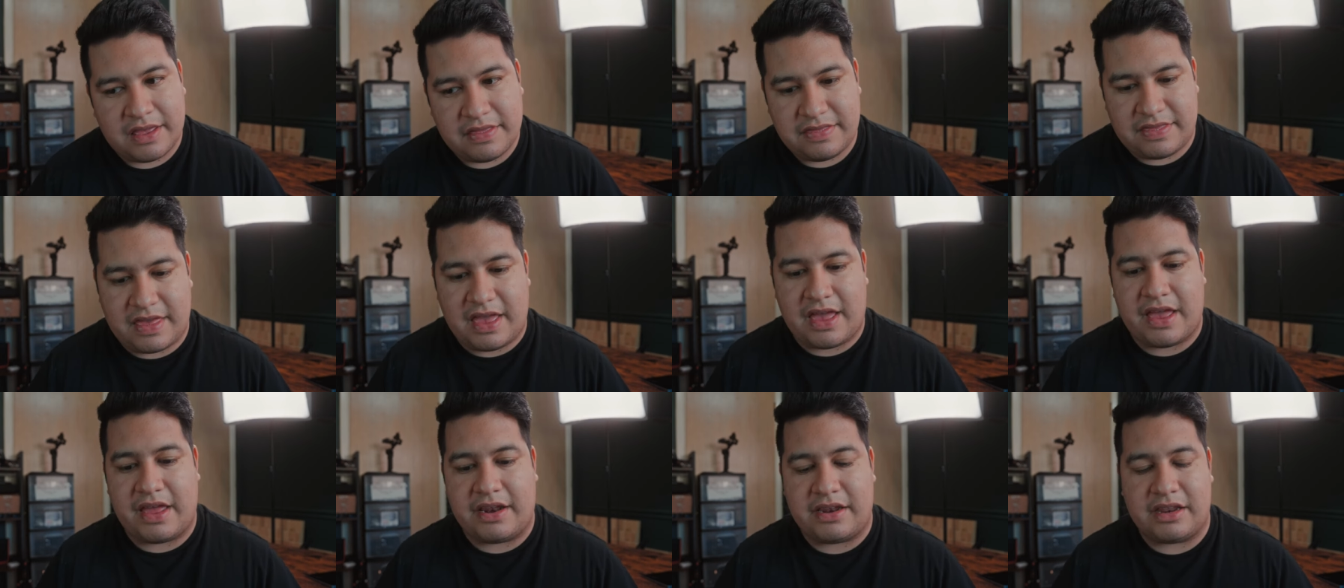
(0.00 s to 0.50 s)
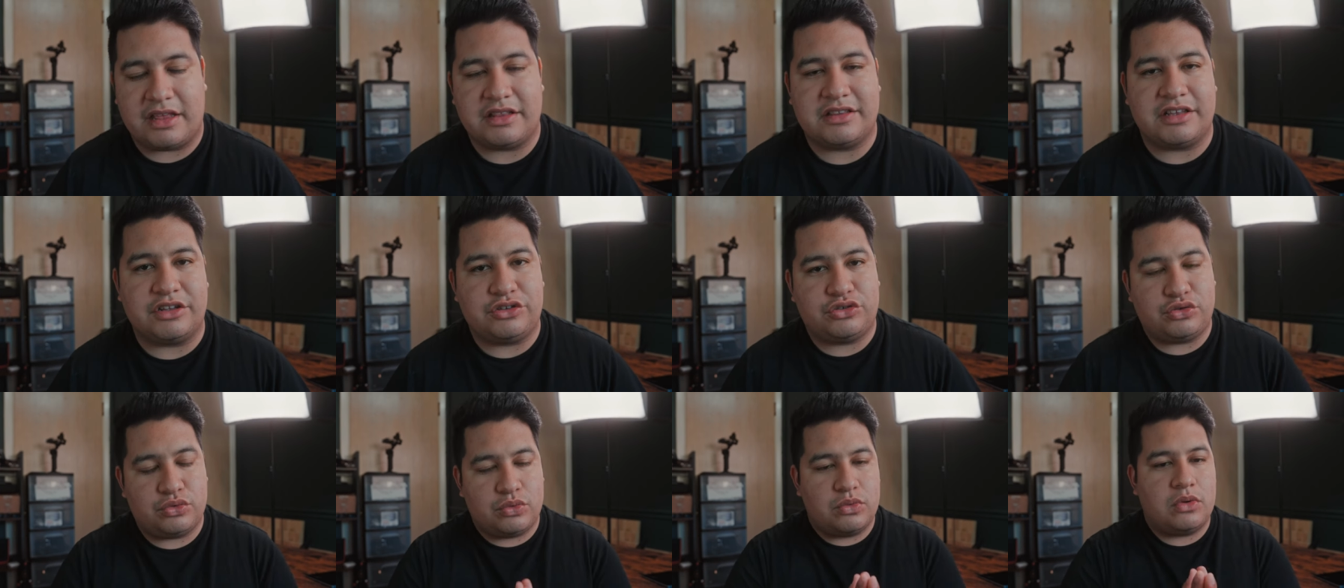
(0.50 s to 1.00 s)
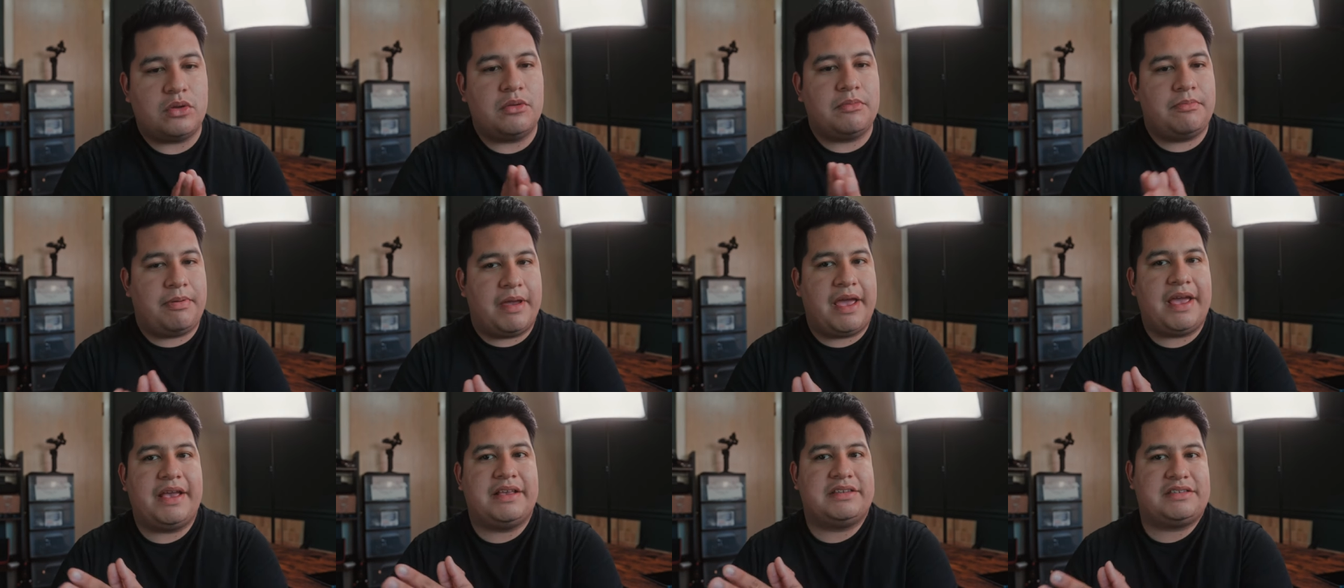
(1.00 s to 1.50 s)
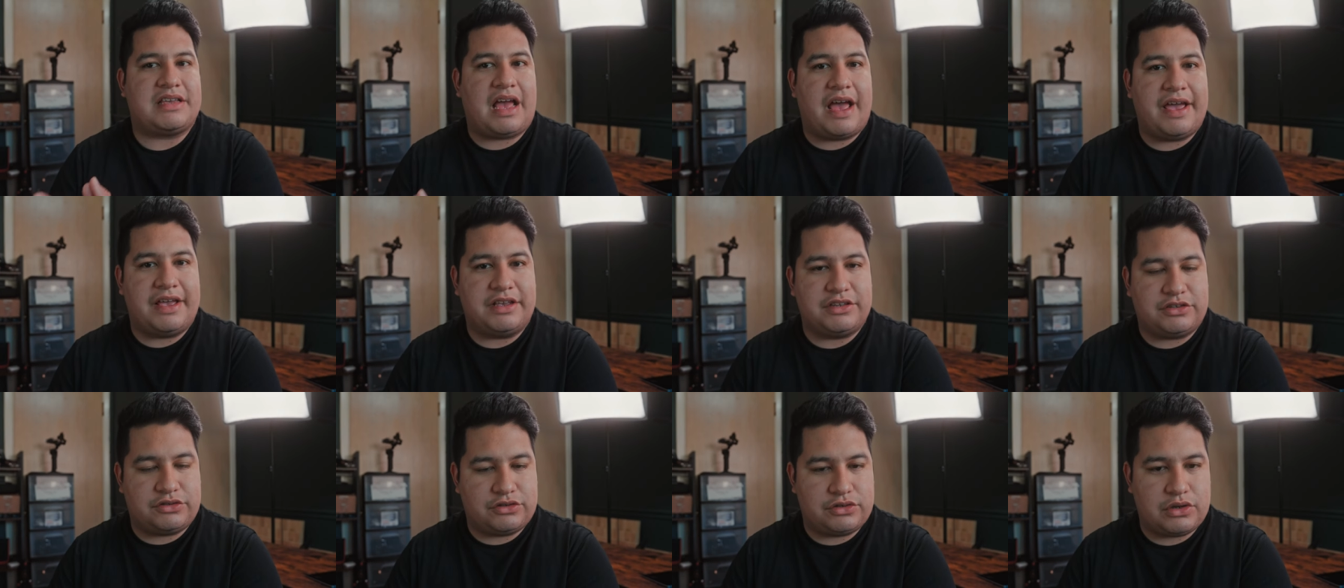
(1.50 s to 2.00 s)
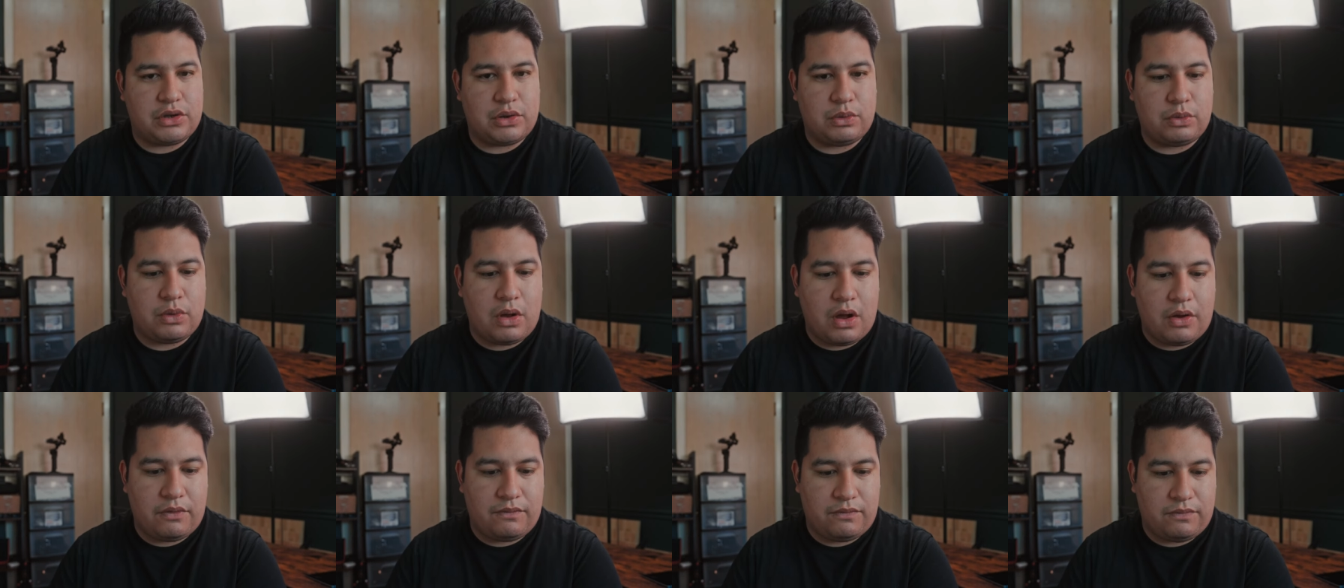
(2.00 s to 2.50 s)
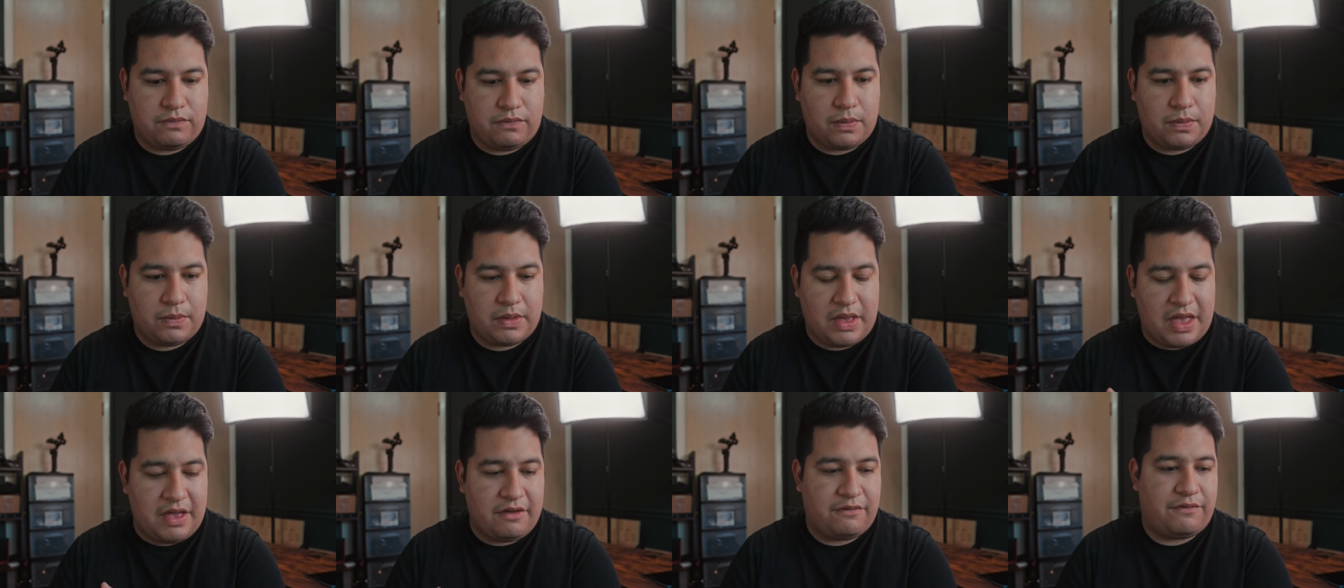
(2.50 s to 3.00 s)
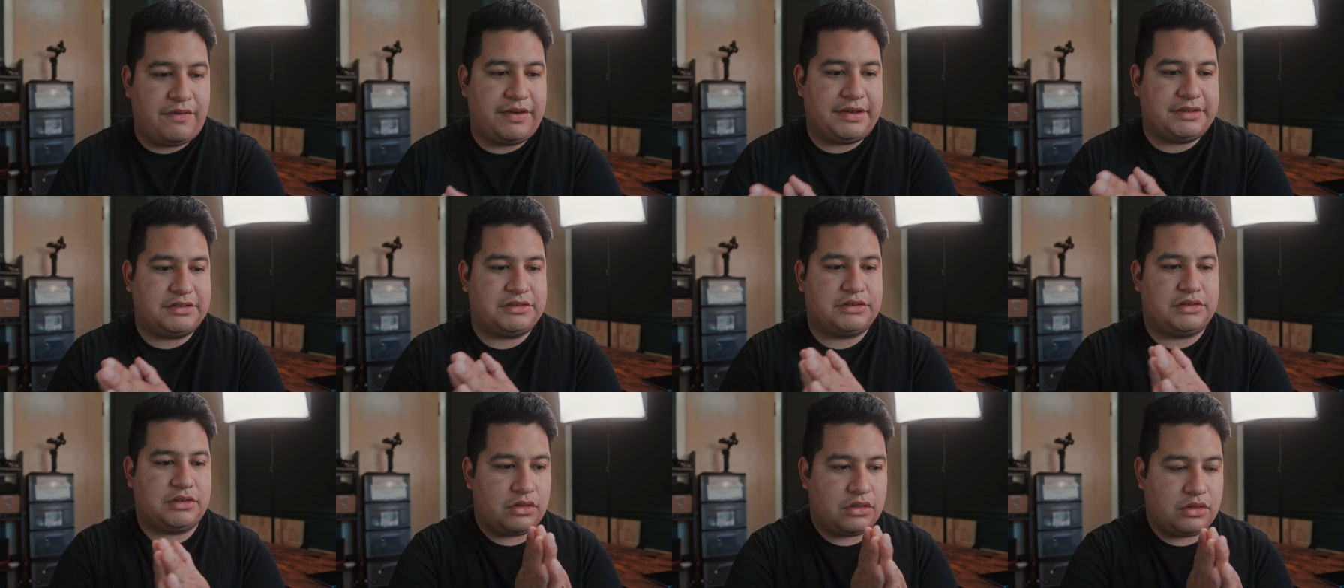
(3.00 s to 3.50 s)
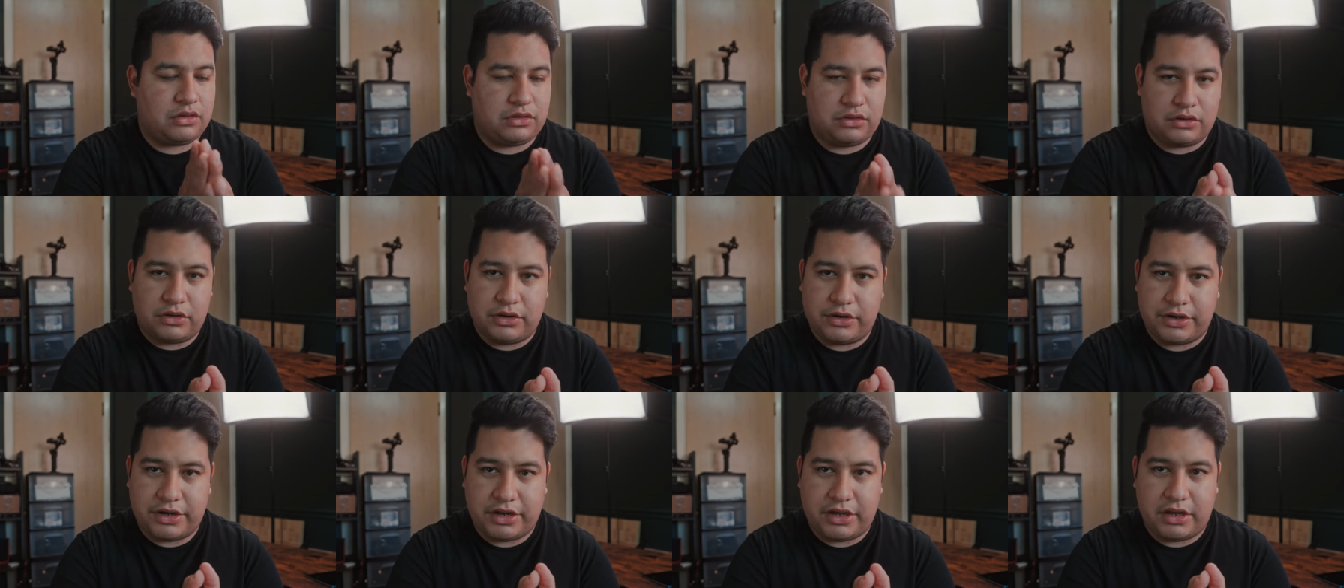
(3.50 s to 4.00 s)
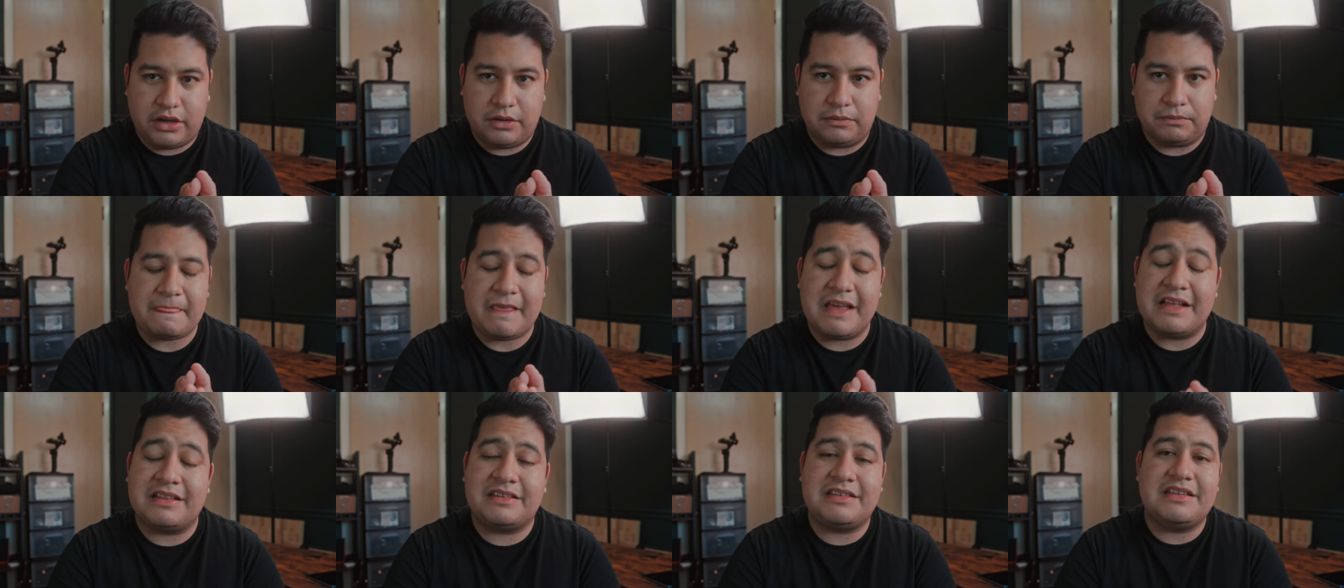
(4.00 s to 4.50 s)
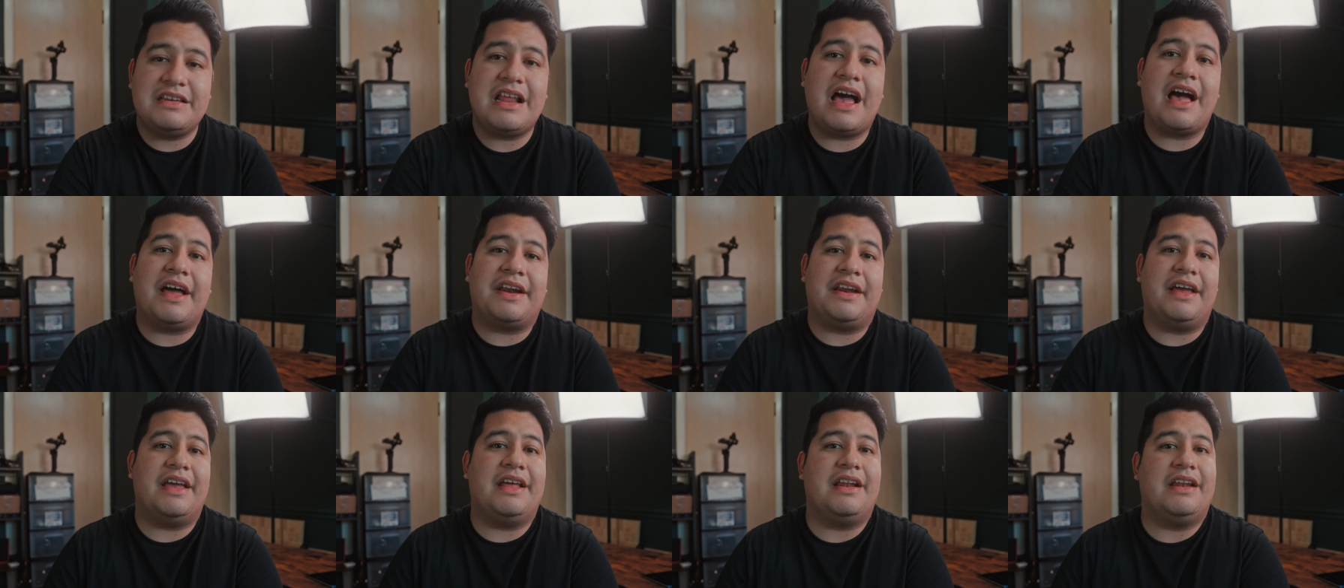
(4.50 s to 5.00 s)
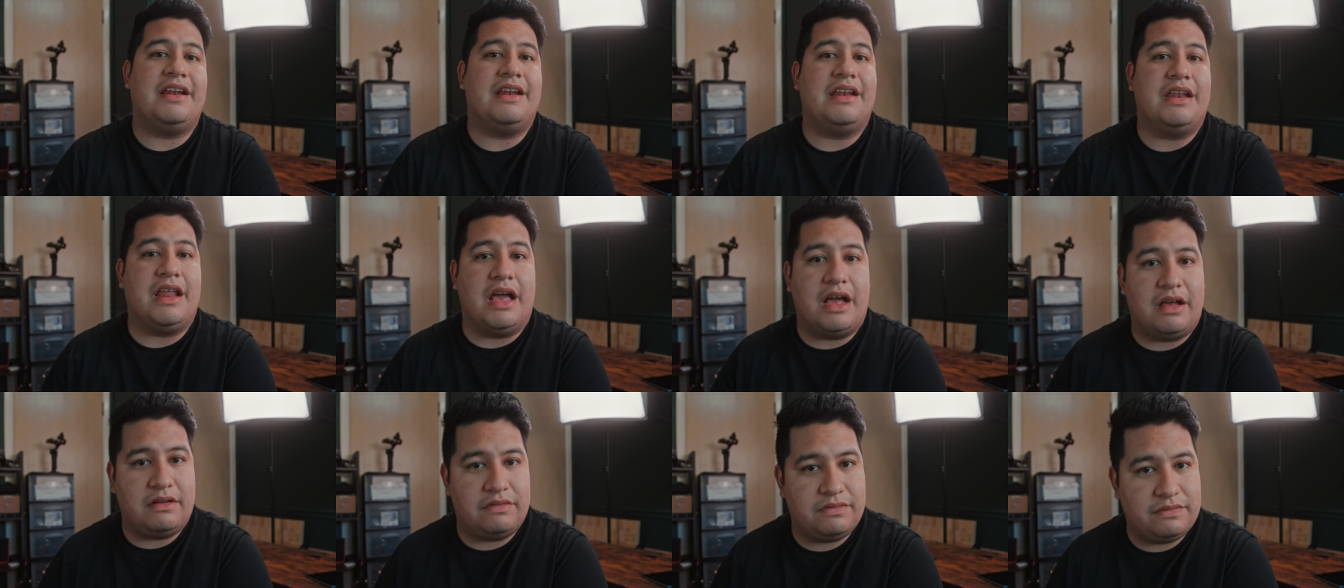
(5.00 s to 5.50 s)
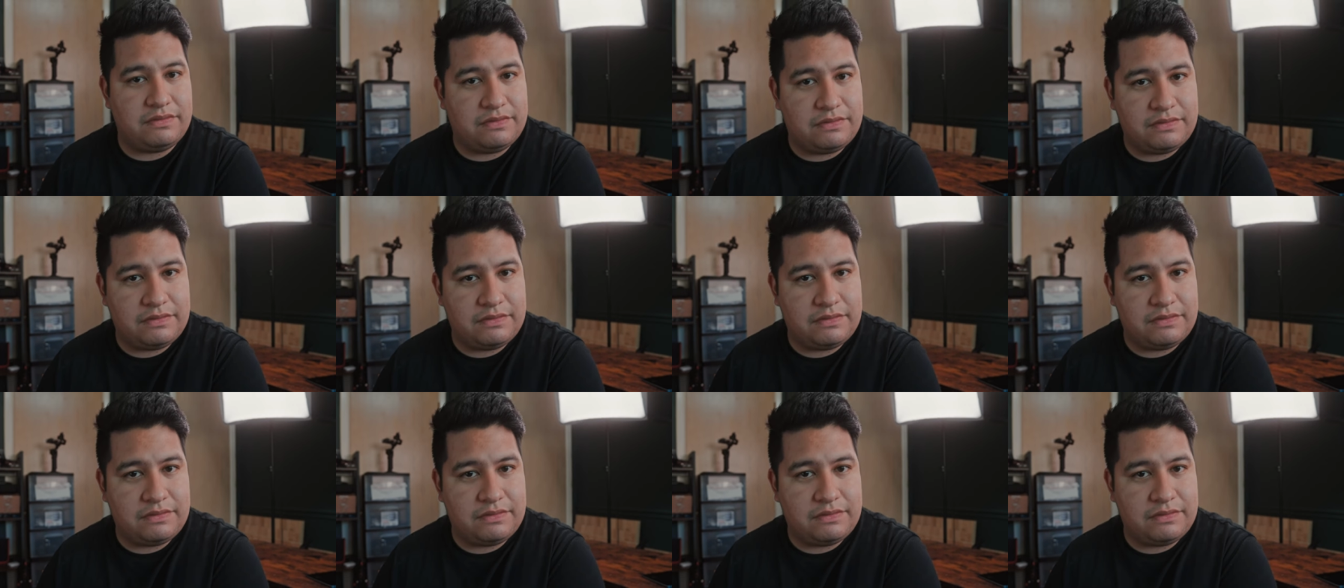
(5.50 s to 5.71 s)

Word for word: that the dual base ISO of the FX30, it's not enough